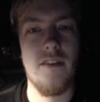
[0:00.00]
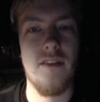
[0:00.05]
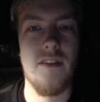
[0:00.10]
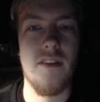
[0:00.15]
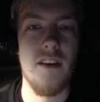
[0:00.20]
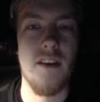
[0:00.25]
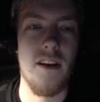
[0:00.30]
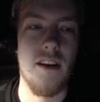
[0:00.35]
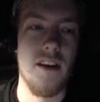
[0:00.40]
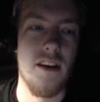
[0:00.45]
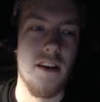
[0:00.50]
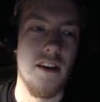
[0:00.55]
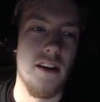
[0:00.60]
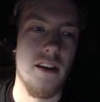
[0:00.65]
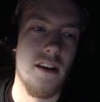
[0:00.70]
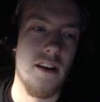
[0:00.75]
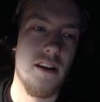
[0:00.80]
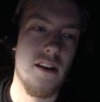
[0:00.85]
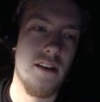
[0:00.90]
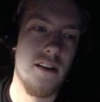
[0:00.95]

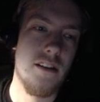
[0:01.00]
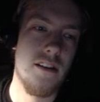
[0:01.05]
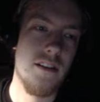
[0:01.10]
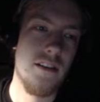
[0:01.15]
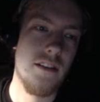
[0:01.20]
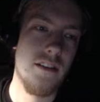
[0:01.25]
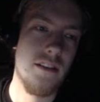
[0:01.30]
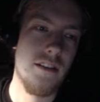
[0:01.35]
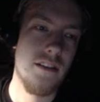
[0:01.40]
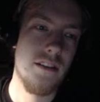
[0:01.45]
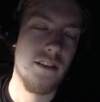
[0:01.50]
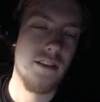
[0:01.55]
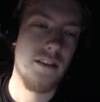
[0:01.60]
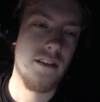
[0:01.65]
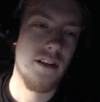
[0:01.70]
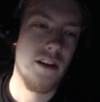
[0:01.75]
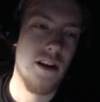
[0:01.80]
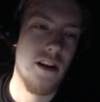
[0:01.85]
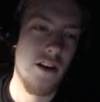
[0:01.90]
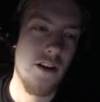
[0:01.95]
see.
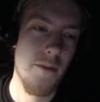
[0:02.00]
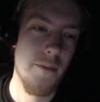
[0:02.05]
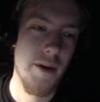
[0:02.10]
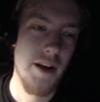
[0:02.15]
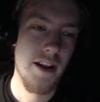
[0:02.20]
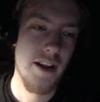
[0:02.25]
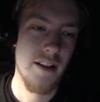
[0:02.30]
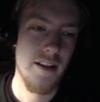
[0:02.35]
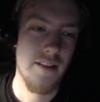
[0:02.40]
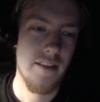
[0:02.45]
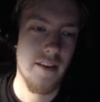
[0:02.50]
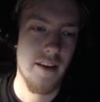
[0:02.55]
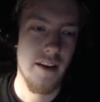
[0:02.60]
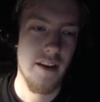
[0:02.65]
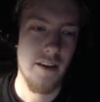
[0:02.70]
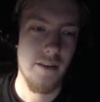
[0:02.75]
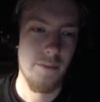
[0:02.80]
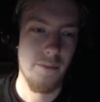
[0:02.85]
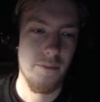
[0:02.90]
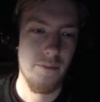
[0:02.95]
I could make it, let's
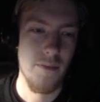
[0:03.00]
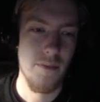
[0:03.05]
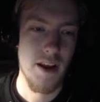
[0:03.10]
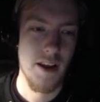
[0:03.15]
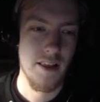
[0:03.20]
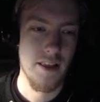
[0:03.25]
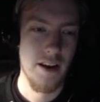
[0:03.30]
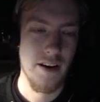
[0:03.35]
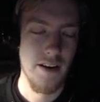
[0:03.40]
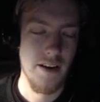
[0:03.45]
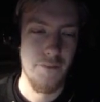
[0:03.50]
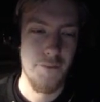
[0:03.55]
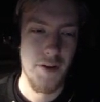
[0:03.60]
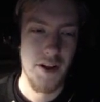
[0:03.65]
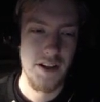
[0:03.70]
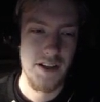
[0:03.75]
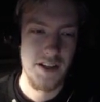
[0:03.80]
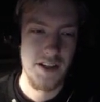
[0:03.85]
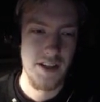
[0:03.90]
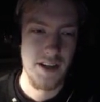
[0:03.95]
say, like their
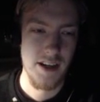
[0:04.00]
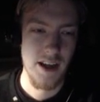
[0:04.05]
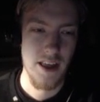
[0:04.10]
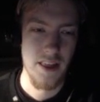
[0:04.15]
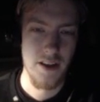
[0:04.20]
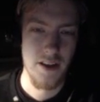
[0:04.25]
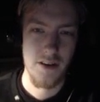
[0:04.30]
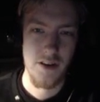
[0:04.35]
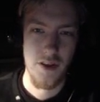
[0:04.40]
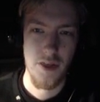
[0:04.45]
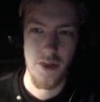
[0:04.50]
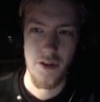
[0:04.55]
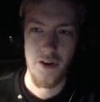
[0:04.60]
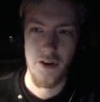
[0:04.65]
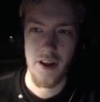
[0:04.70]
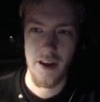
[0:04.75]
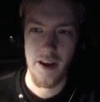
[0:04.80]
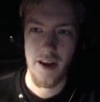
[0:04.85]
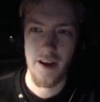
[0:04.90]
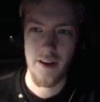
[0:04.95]
defenses together
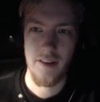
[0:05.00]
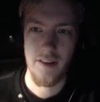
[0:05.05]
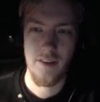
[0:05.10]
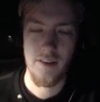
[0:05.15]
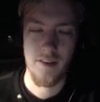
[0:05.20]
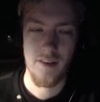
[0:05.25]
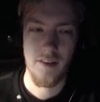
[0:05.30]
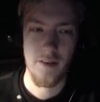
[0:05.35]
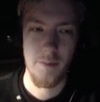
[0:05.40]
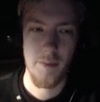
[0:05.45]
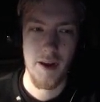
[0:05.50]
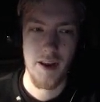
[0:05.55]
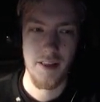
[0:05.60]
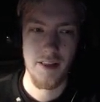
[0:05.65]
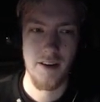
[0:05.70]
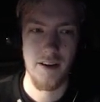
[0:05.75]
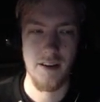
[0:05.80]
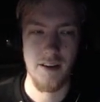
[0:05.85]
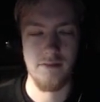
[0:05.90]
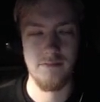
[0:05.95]
38 to make
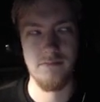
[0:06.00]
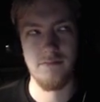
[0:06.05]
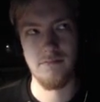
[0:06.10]
their